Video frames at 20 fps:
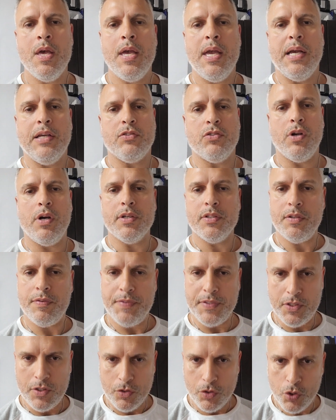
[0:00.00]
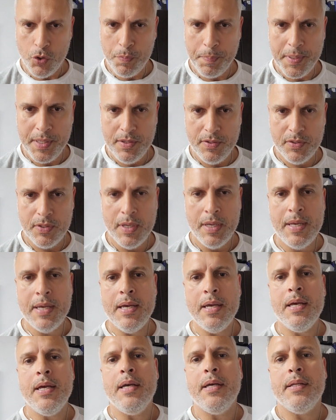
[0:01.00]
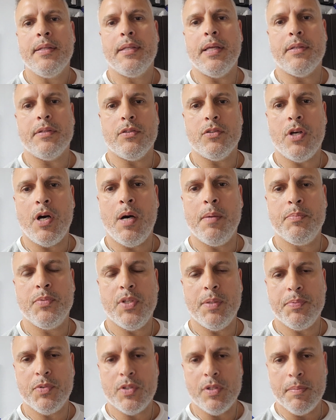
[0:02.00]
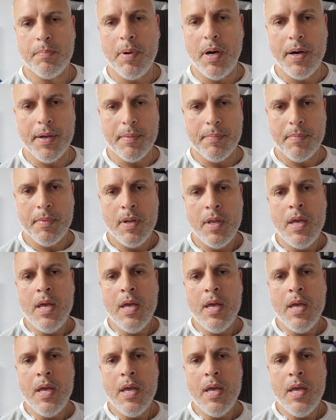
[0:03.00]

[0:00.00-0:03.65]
as long as if it's a 2-piece, that the top zips to the bottom.